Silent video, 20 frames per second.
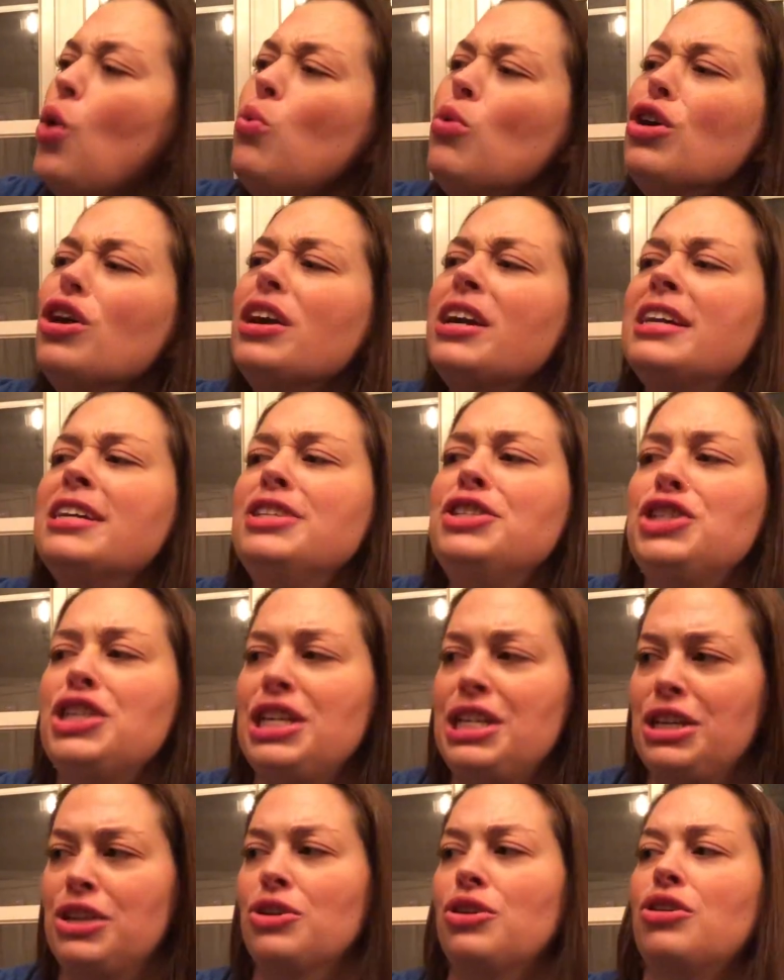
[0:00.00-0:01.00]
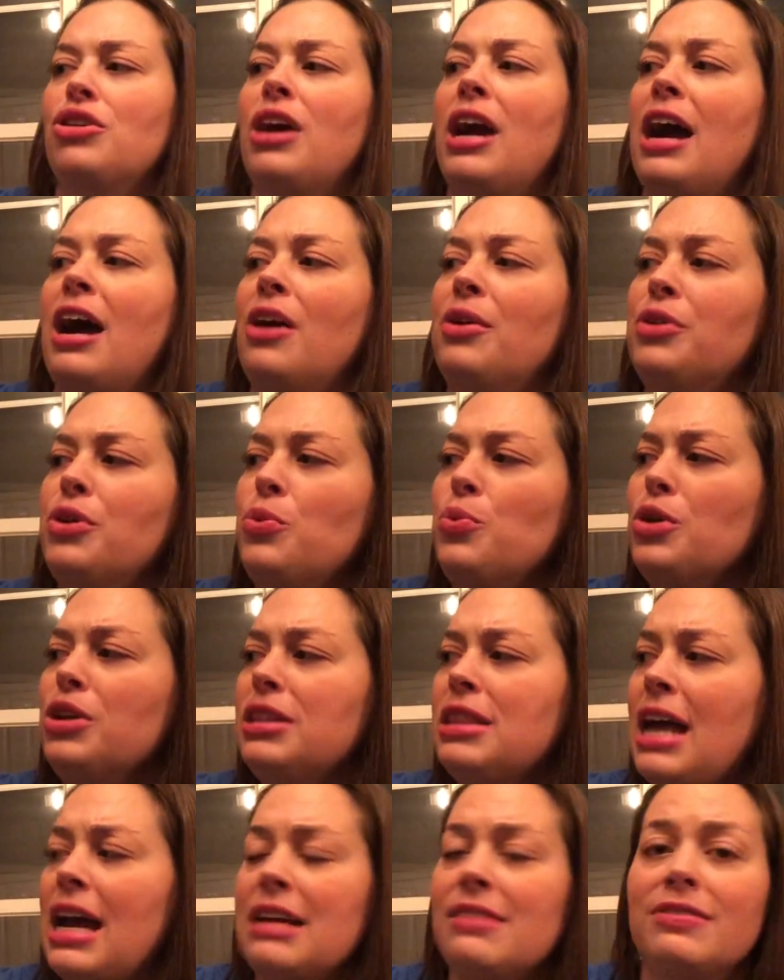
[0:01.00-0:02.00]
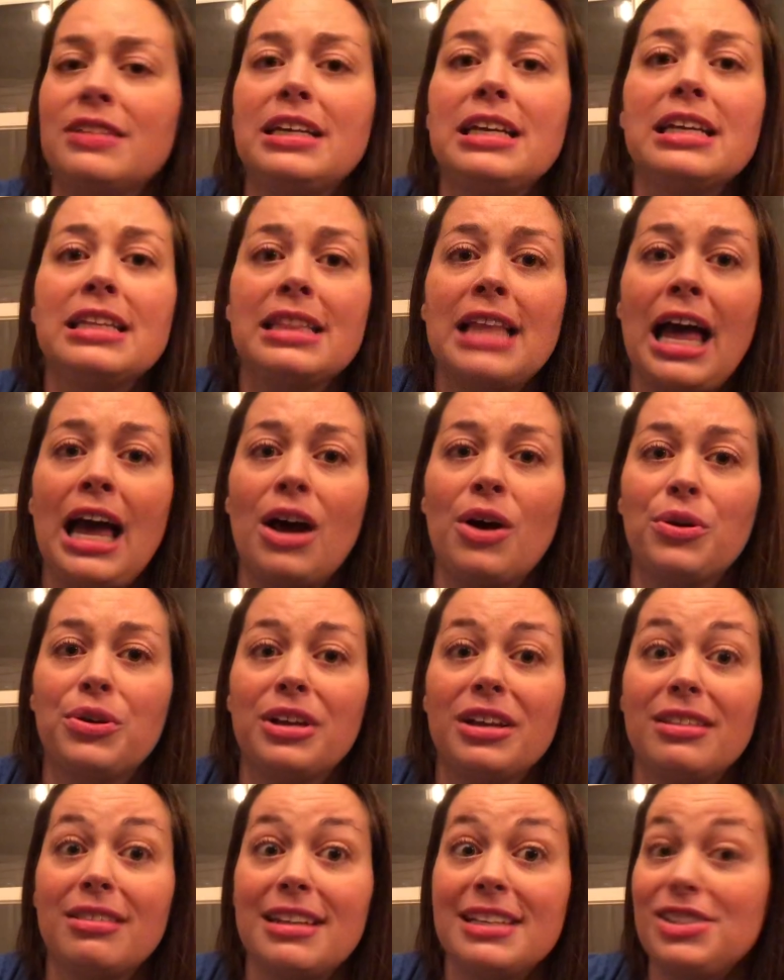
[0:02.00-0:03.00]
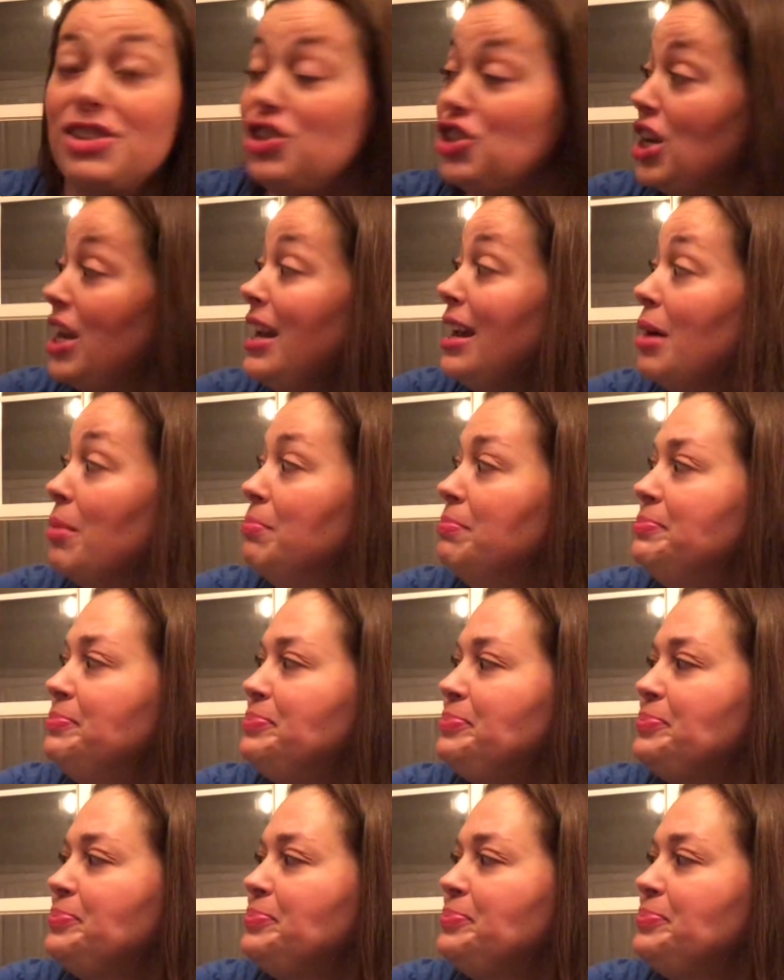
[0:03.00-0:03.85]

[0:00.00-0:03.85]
We're a congenial crowd. We're lively and loud. Let's jam.